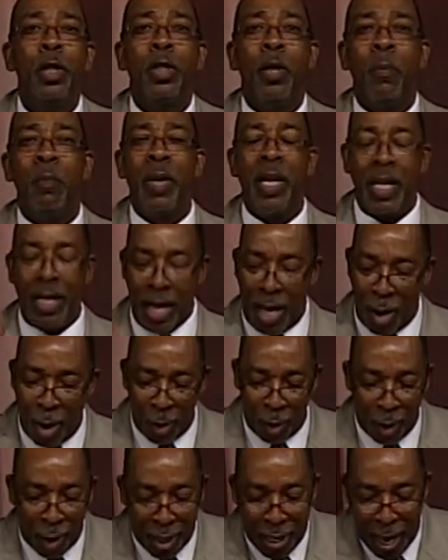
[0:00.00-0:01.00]
to be, oh
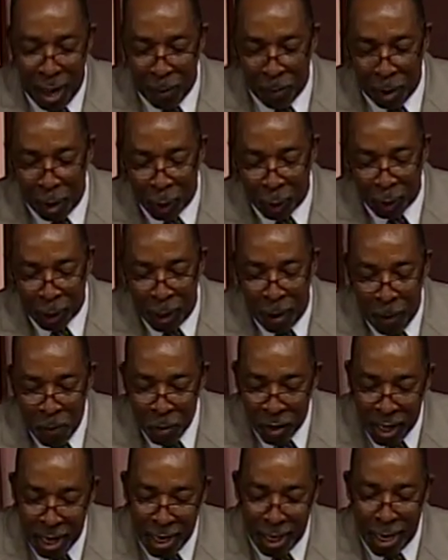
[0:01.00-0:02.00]
Lord have mercy.
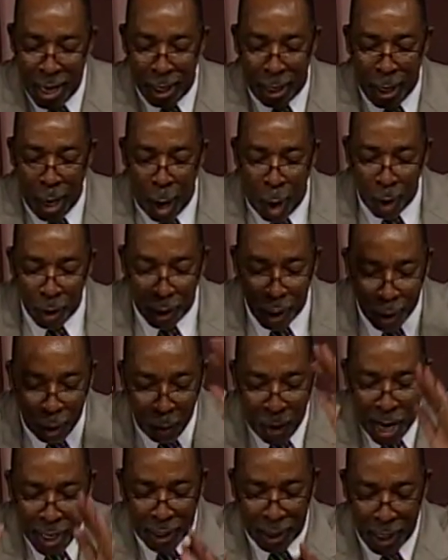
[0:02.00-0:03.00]
It, it causes,
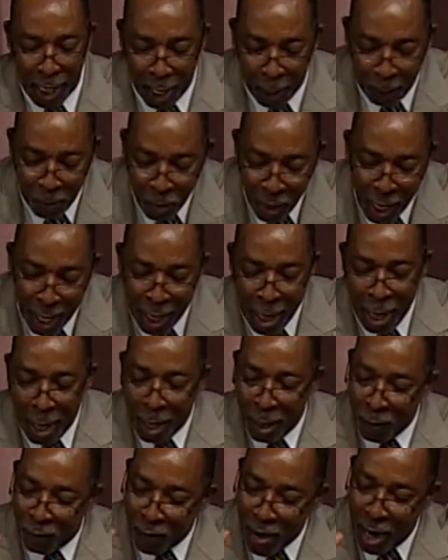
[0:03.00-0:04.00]
watch now, it,
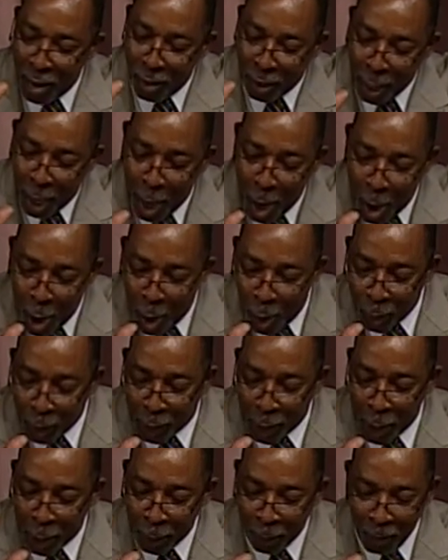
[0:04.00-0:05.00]
Faith
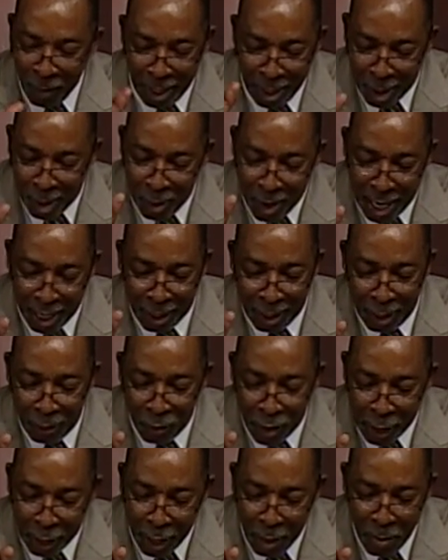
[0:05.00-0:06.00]
causes, oh, I love
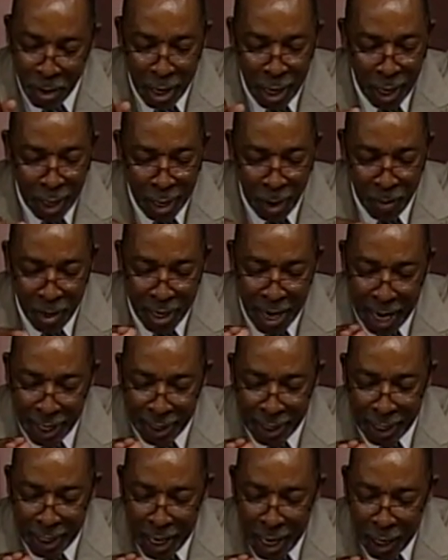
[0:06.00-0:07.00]
this. Let me let me not
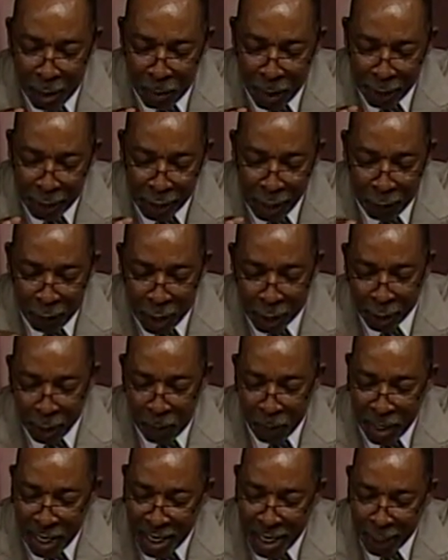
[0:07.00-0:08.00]
get ahead of myself because
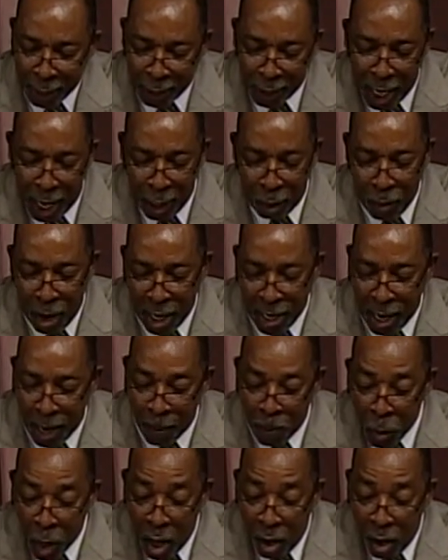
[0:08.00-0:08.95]
I'm getting excited right now.